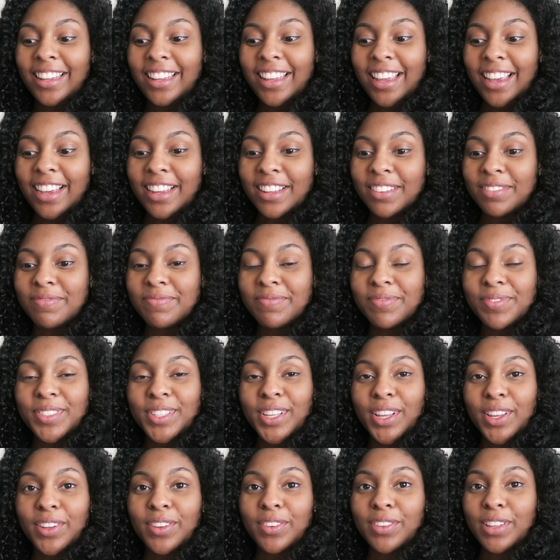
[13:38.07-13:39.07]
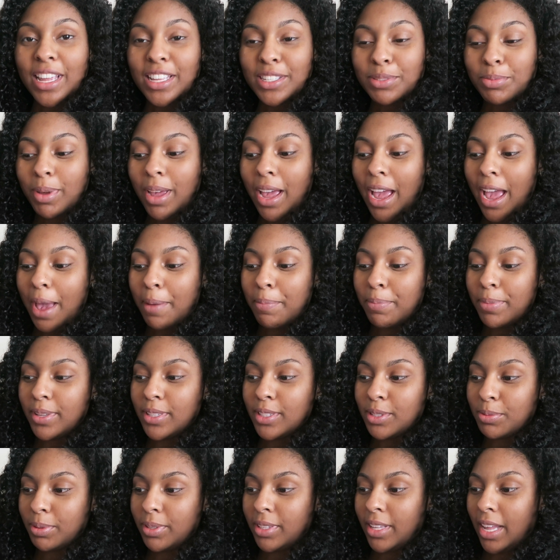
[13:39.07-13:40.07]
yeah, so that's what
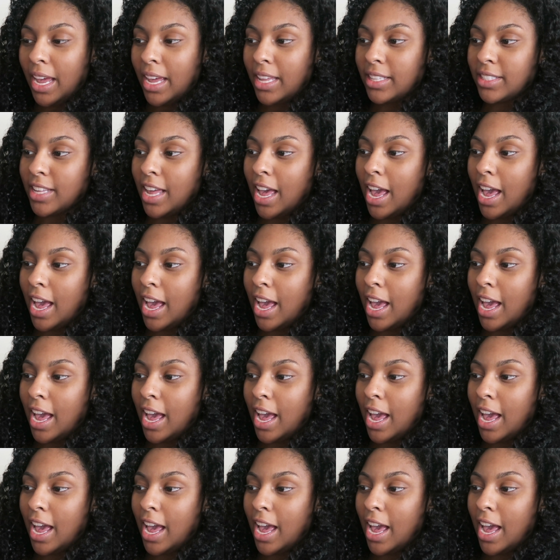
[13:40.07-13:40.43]
happens with that.